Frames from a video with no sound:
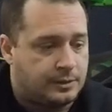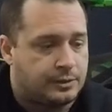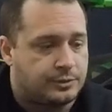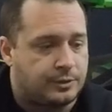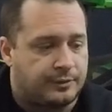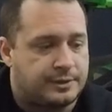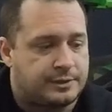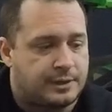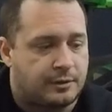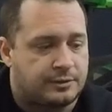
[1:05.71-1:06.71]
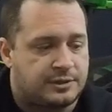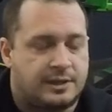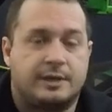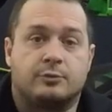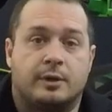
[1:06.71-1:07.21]
So this is our
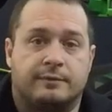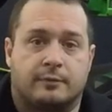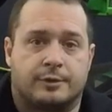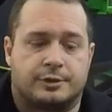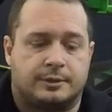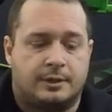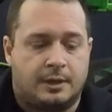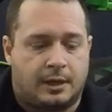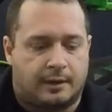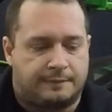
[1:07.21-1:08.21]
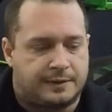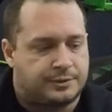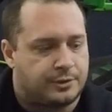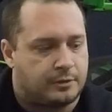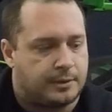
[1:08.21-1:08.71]
stage 1 version of this
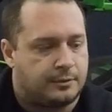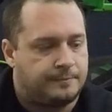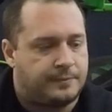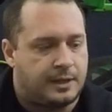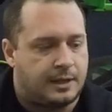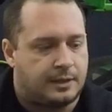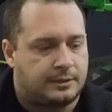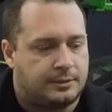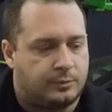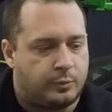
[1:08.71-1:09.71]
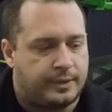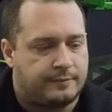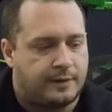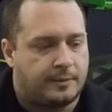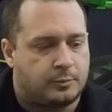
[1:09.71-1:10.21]
turbo, and we've
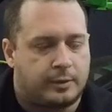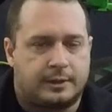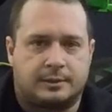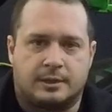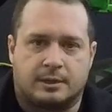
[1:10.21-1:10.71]
upgraded the